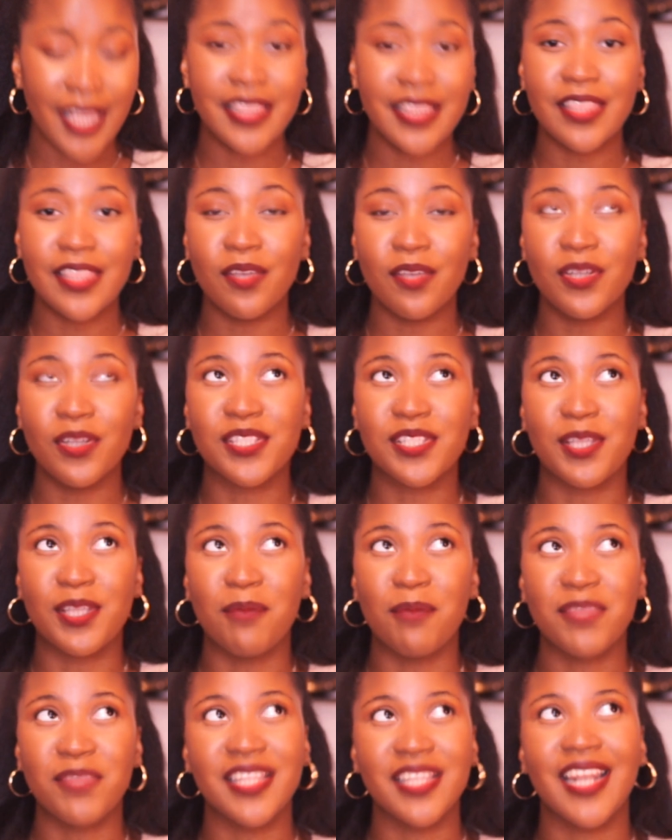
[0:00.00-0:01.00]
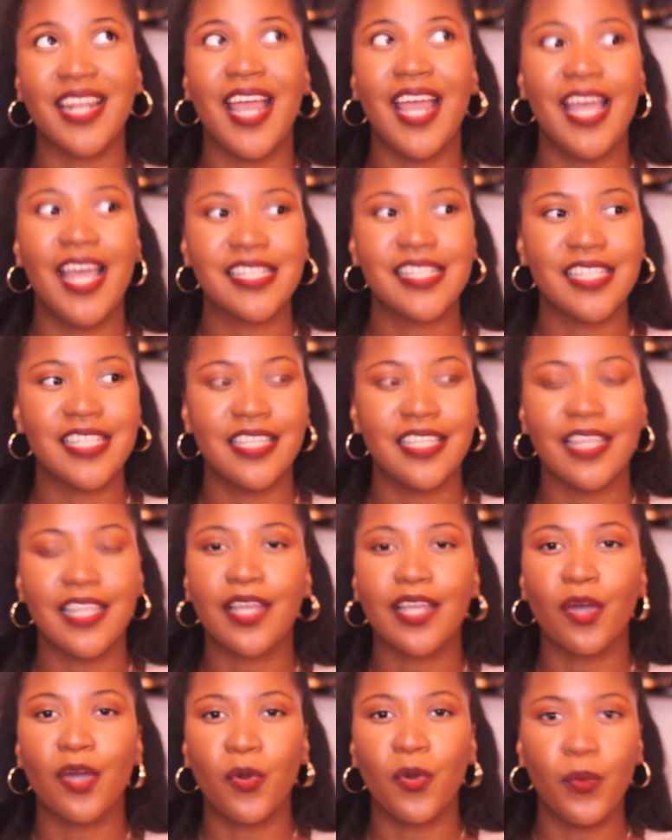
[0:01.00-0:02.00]
and something that I had to get
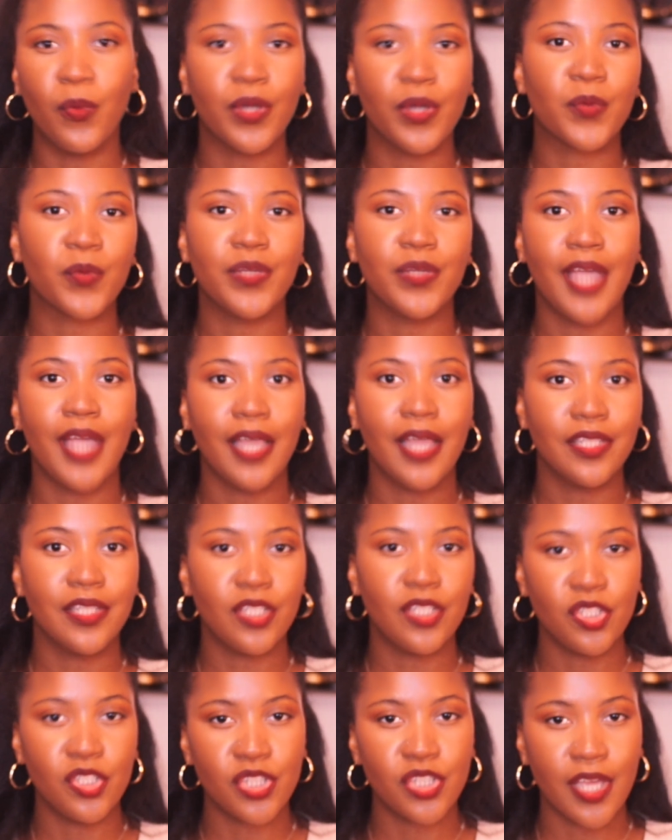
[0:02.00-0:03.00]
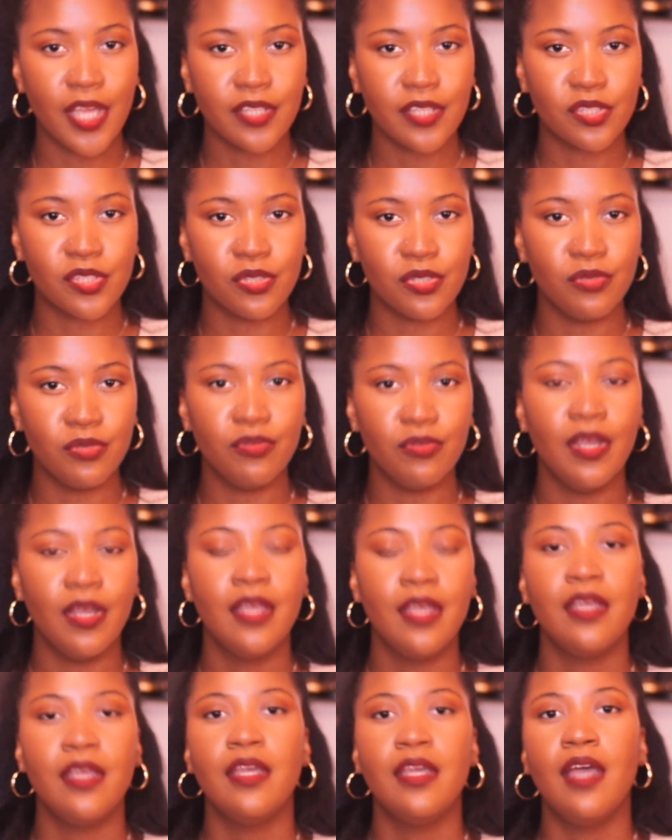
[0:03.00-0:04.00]
like a quick reality check to
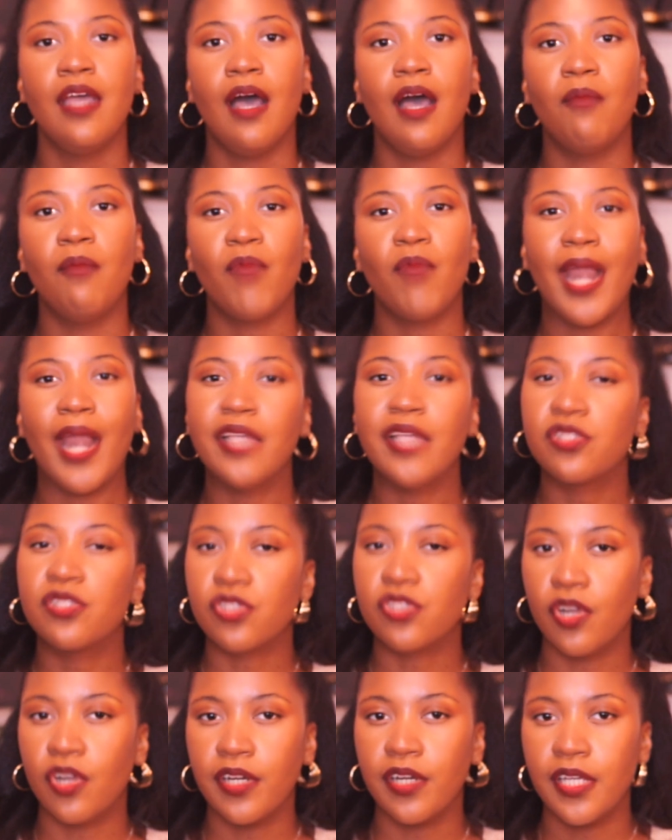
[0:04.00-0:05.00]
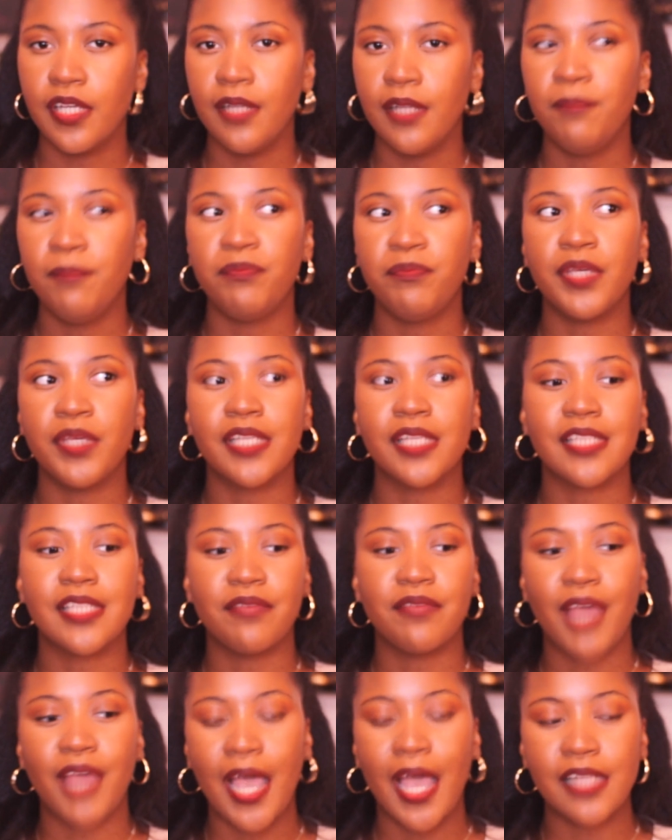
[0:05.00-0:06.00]
when I started, because
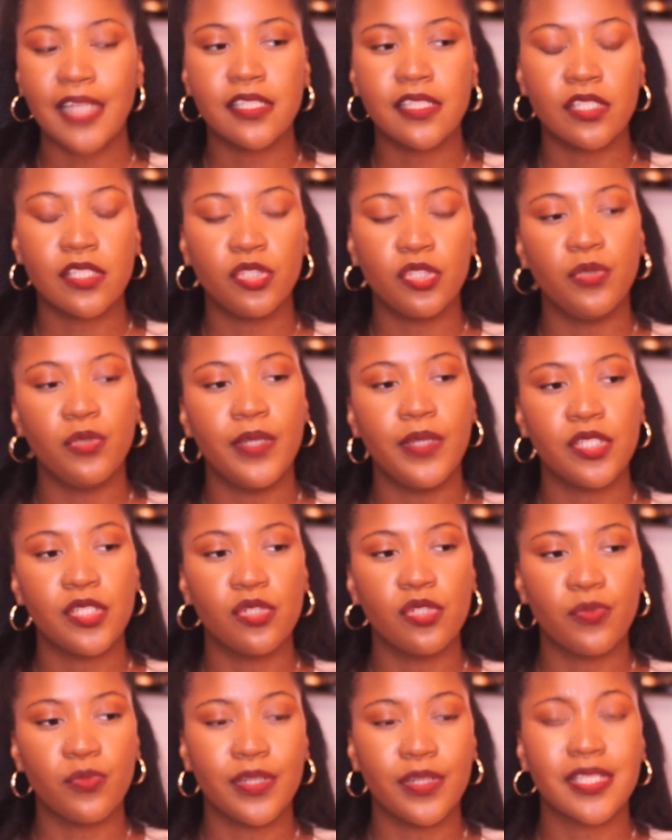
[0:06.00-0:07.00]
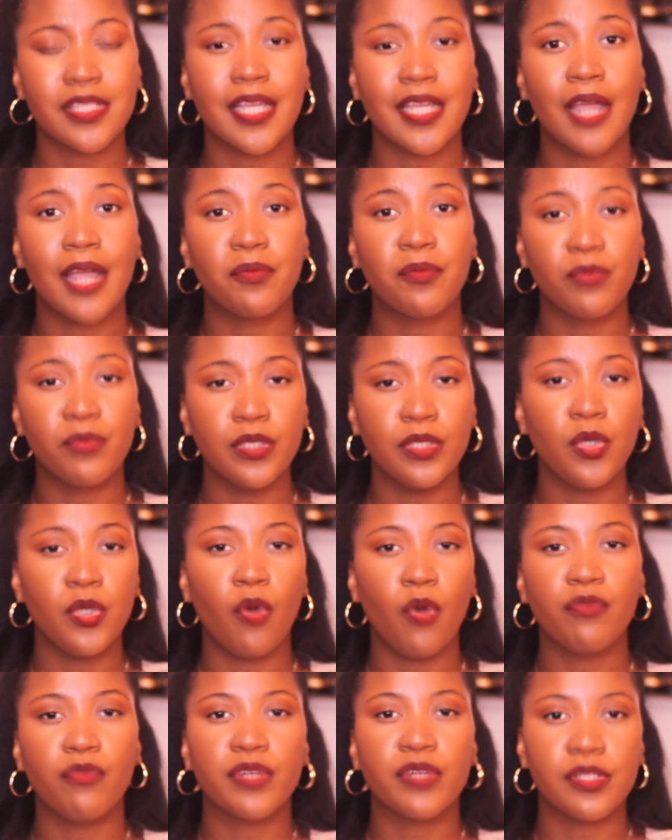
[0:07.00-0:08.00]
I've had situations where it's like I really
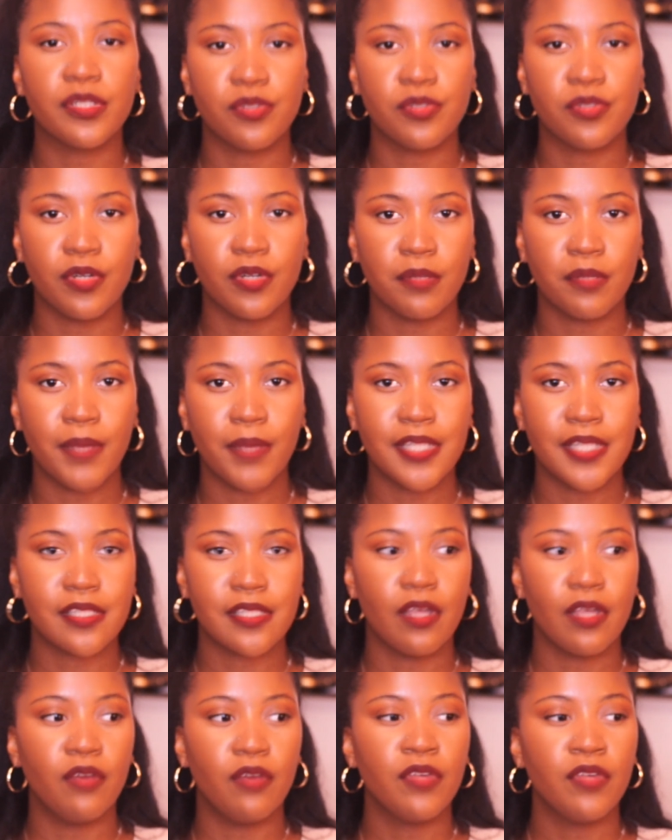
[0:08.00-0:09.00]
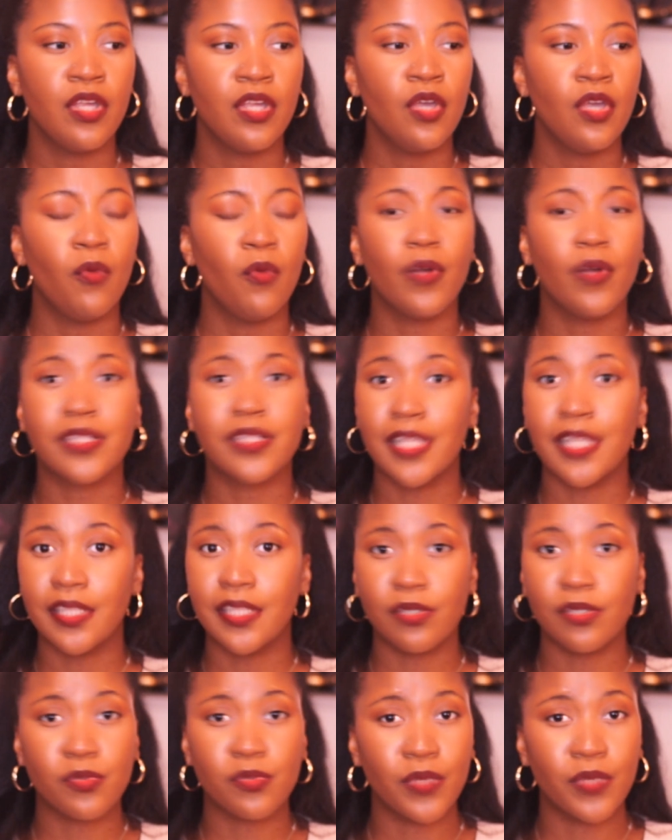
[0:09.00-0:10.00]
overexerted myself, where it's like
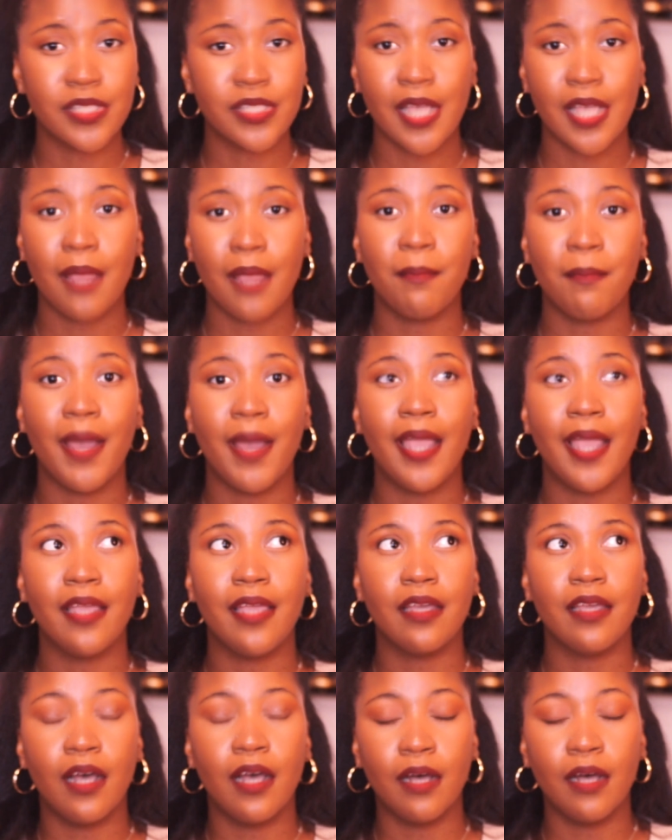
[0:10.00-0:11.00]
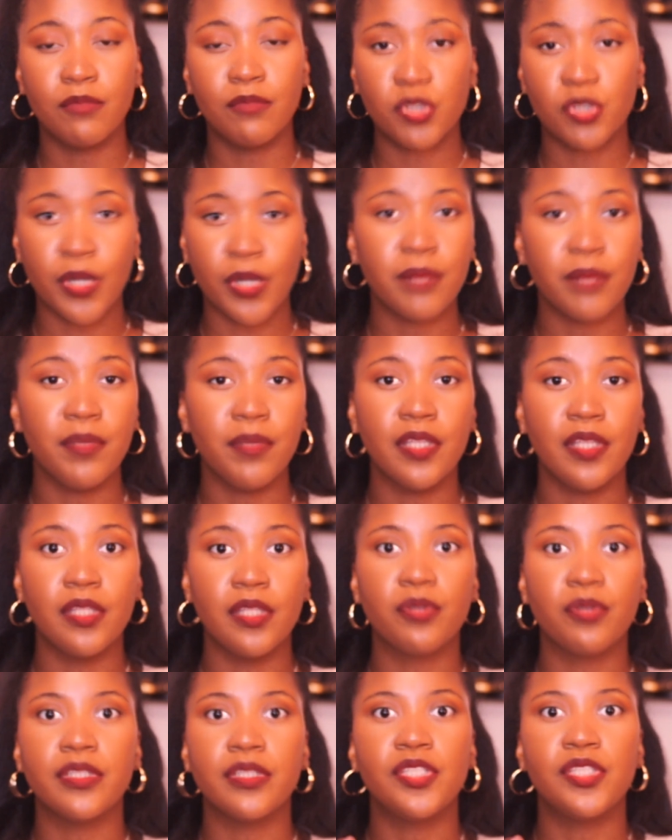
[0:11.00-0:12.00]
there's one time my treadmill
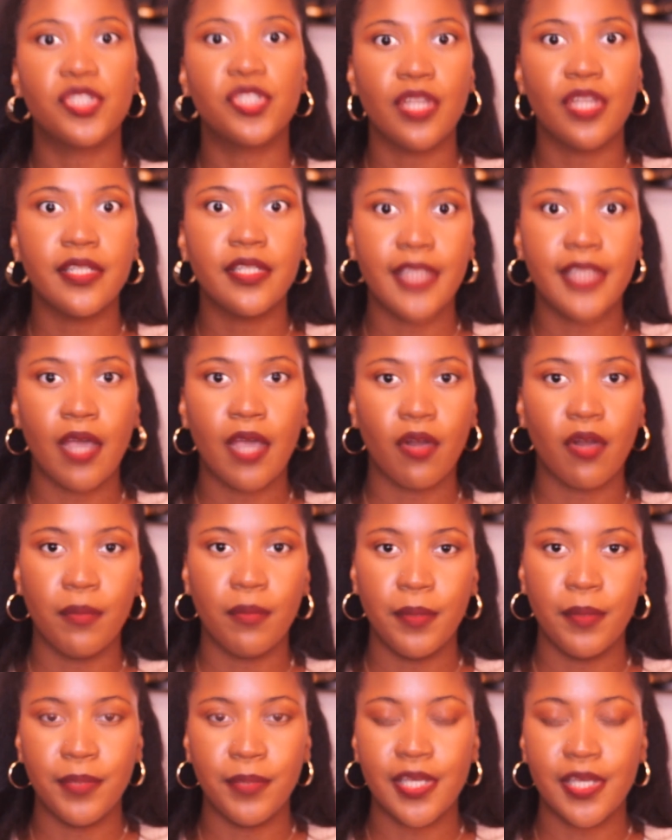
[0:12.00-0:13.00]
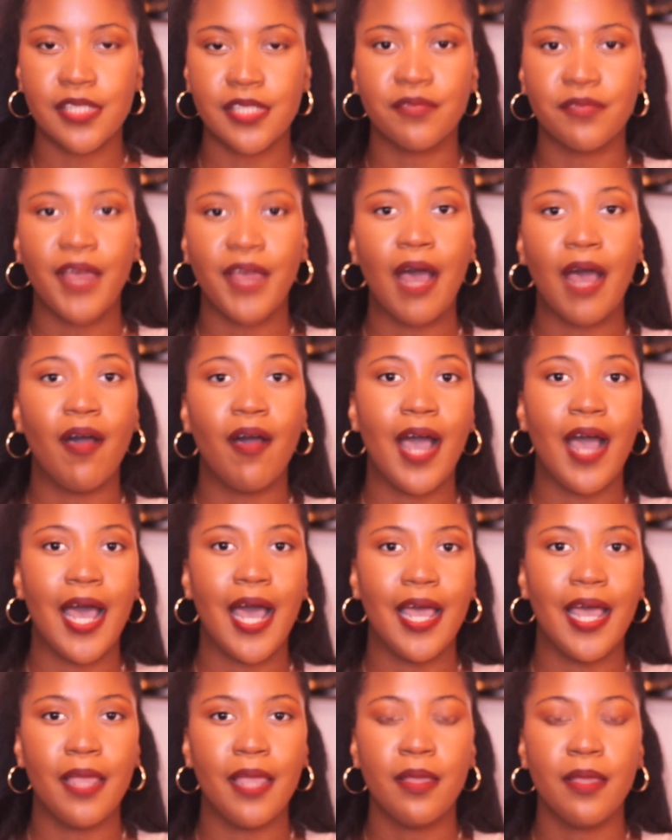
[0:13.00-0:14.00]
literally shut down on me because of how
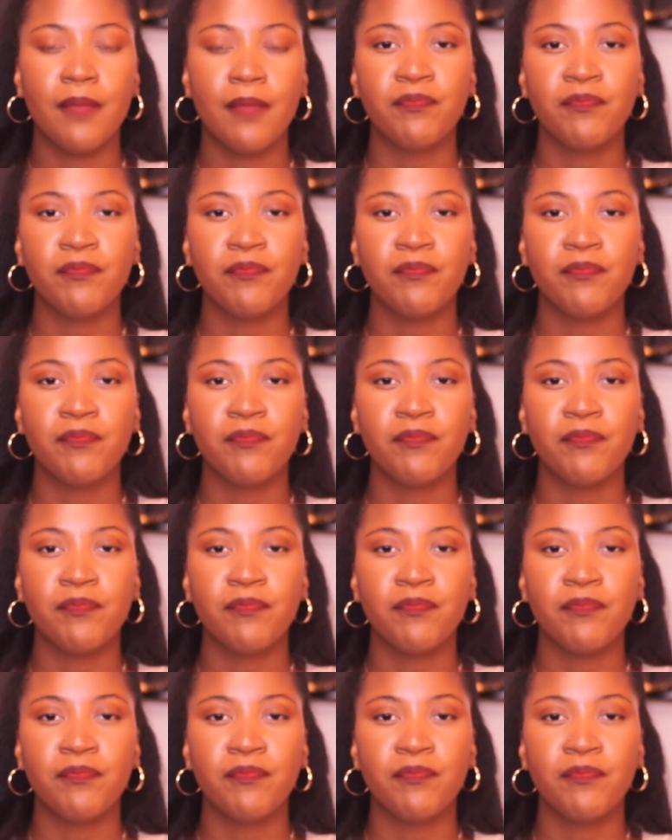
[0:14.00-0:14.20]
high